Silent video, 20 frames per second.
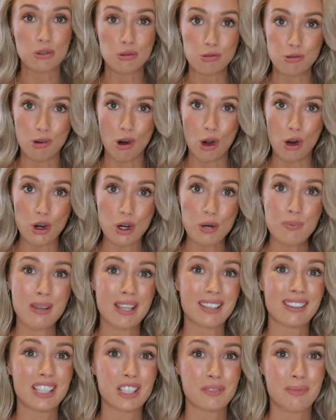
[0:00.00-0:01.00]
robe
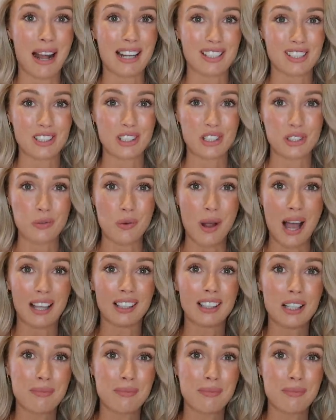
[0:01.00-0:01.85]
in this pattern as well.